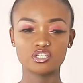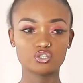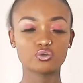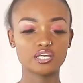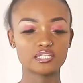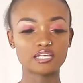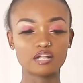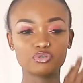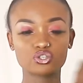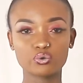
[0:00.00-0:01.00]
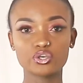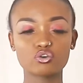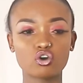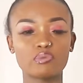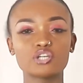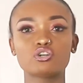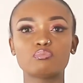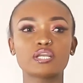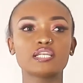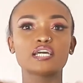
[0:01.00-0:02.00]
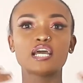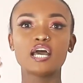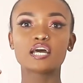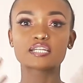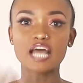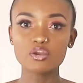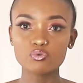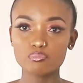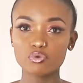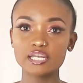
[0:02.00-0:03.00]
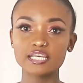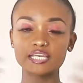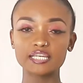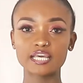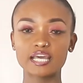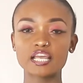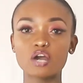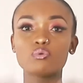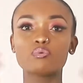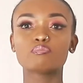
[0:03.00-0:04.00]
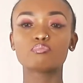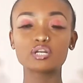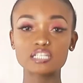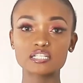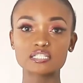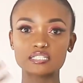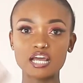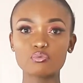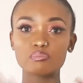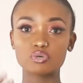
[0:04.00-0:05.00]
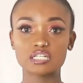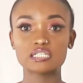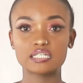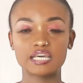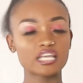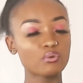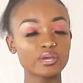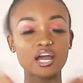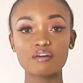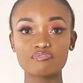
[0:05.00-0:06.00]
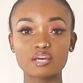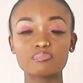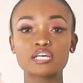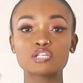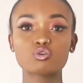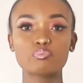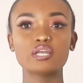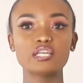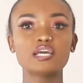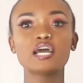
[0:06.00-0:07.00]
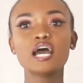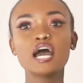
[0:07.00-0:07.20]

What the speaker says: So yes, I'll be showing you commercial modeling, runway modeling in Kenya, runway models in Kenya, we have them, there's so many.